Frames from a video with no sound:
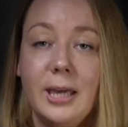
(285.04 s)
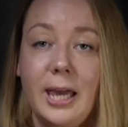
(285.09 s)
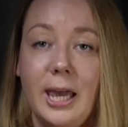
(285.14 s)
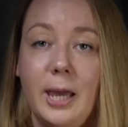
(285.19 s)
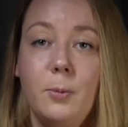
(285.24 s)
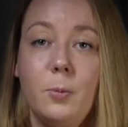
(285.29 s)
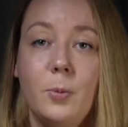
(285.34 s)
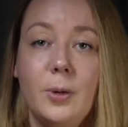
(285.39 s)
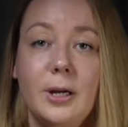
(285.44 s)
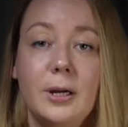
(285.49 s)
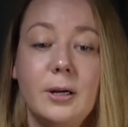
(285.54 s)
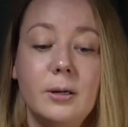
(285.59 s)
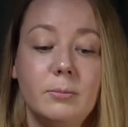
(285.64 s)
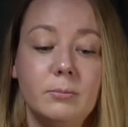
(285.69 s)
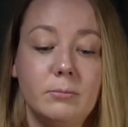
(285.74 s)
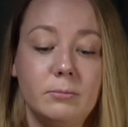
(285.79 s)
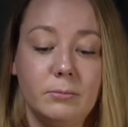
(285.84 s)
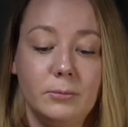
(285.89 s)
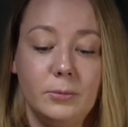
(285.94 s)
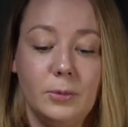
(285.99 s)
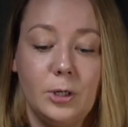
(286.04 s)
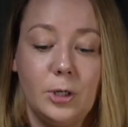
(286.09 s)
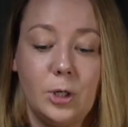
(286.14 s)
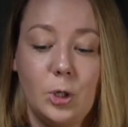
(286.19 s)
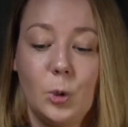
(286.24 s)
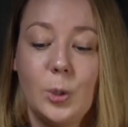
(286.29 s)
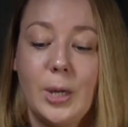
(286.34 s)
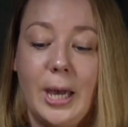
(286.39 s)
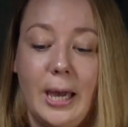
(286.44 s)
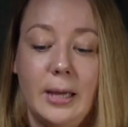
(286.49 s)
game where
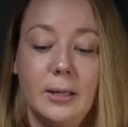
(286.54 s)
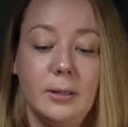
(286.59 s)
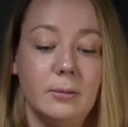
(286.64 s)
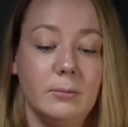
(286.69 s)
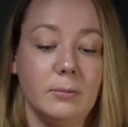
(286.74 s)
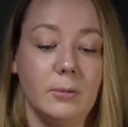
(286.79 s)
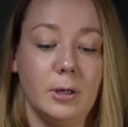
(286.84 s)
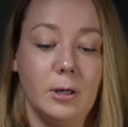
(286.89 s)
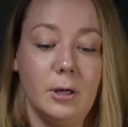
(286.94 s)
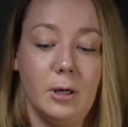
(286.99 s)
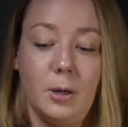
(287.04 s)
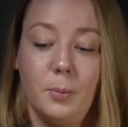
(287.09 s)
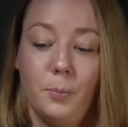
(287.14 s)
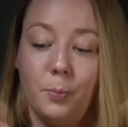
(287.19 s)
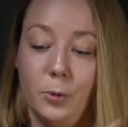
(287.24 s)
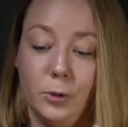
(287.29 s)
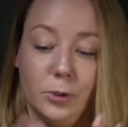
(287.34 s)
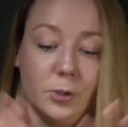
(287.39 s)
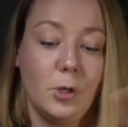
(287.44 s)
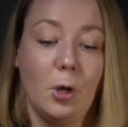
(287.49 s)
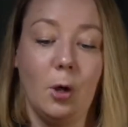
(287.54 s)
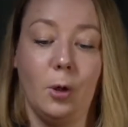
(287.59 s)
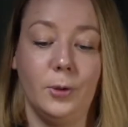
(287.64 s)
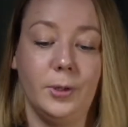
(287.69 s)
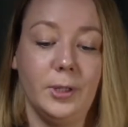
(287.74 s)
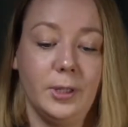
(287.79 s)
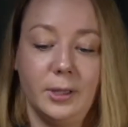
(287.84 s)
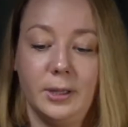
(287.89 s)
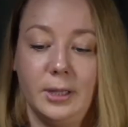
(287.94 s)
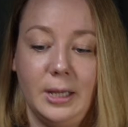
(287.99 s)
you can put all
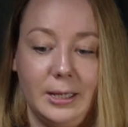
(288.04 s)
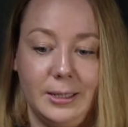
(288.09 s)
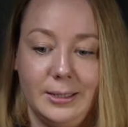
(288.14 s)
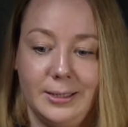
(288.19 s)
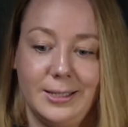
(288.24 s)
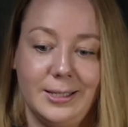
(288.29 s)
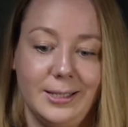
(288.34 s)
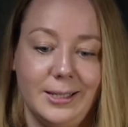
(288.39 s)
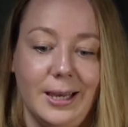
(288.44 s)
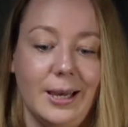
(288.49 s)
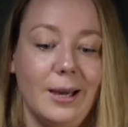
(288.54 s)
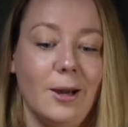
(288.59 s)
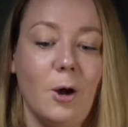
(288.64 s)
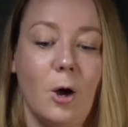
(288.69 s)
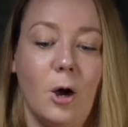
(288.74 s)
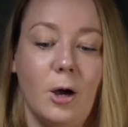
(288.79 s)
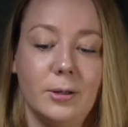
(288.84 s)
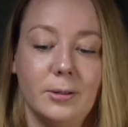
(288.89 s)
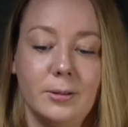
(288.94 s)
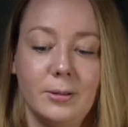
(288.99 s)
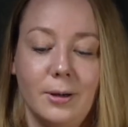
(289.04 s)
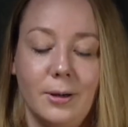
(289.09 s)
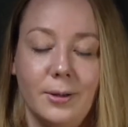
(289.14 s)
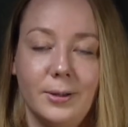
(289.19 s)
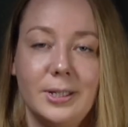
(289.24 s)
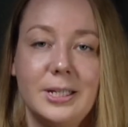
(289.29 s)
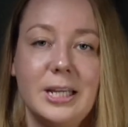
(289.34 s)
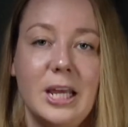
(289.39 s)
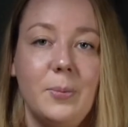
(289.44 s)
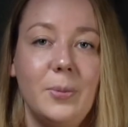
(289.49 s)
the things on
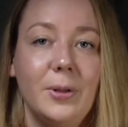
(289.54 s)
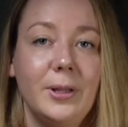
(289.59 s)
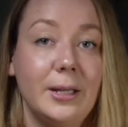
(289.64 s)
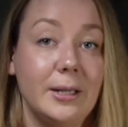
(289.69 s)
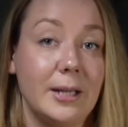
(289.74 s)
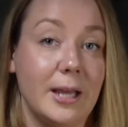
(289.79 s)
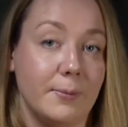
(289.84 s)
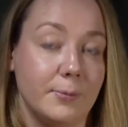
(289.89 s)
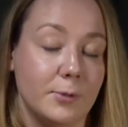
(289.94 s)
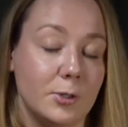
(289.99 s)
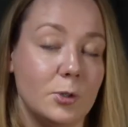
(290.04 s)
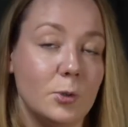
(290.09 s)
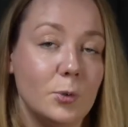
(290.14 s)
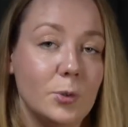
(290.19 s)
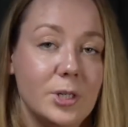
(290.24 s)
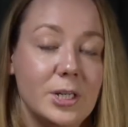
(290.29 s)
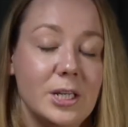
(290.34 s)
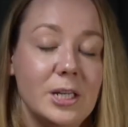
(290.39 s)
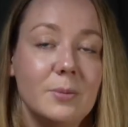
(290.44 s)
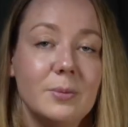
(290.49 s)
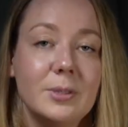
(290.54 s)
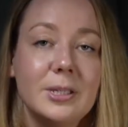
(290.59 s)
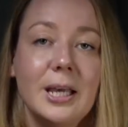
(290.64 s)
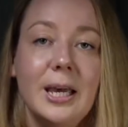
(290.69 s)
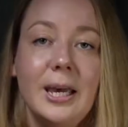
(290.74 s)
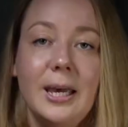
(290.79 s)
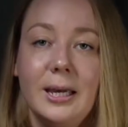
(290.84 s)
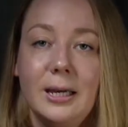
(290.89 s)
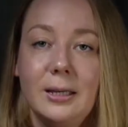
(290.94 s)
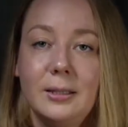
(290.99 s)
the table and have two teams
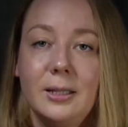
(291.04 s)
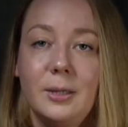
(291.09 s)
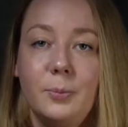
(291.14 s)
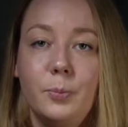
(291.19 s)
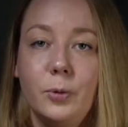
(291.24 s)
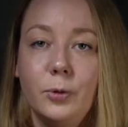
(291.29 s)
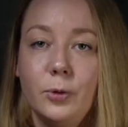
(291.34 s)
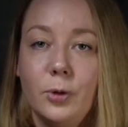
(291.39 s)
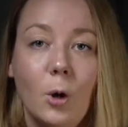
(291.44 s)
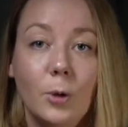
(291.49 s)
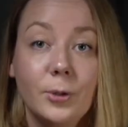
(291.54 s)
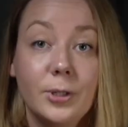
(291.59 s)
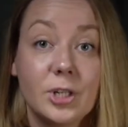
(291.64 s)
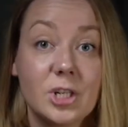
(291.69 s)
and they put all the